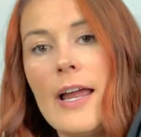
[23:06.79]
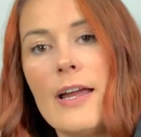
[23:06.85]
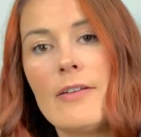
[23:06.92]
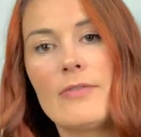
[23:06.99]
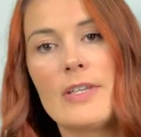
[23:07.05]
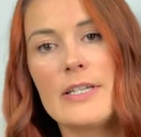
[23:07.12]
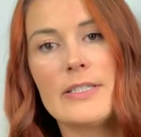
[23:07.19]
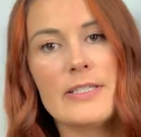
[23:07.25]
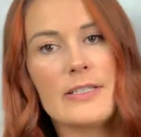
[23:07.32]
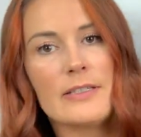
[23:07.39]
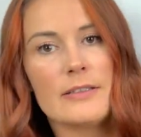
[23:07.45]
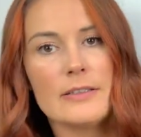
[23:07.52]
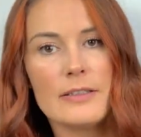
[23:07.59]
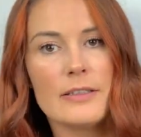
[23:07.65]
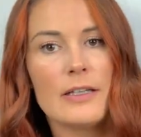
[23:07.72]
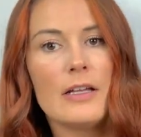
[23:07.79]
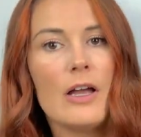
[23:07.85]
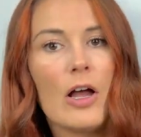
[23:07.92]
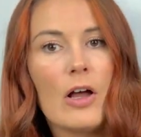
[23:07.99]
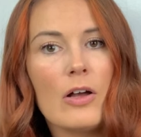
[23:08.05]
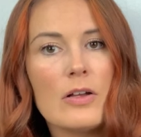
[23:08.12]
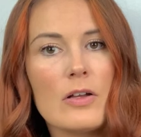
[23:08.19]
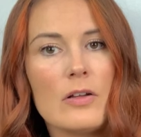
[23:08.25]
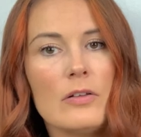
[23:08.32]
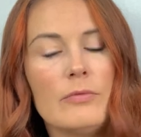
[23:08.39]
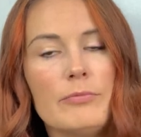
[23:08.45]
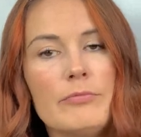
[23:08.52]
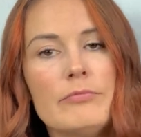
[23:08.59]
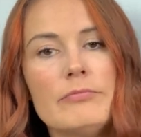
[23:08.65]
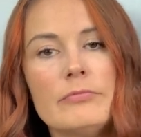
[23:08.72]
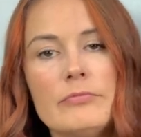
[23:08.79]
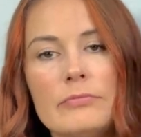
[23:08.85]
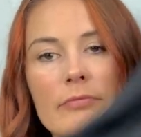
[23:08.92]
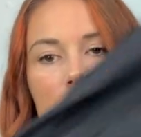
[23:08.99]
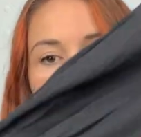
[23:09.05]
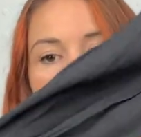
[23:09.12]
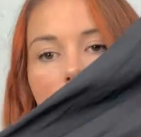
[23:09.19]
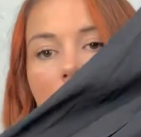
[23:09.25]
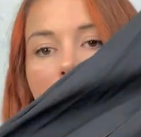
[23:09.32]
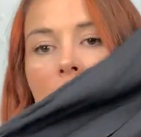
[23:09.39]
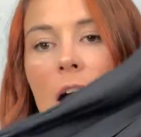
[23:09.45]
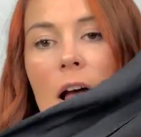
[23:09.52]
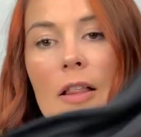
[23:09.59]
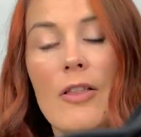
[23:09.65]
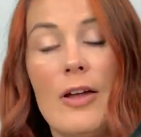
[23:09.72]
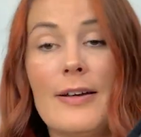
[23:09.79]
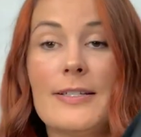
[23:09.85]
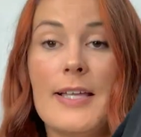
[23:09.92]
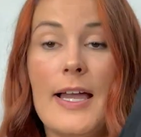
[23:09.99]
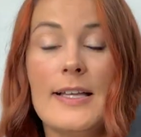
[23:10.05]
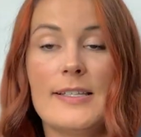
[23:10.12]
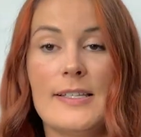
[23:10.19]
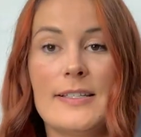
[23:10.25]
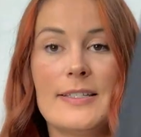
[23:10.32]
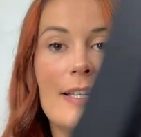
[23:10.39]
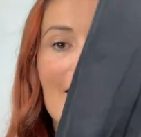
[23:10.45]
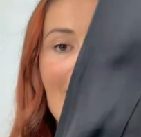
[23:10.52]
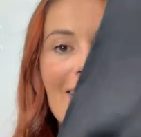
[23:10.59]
I have these in all, a lot of sizes.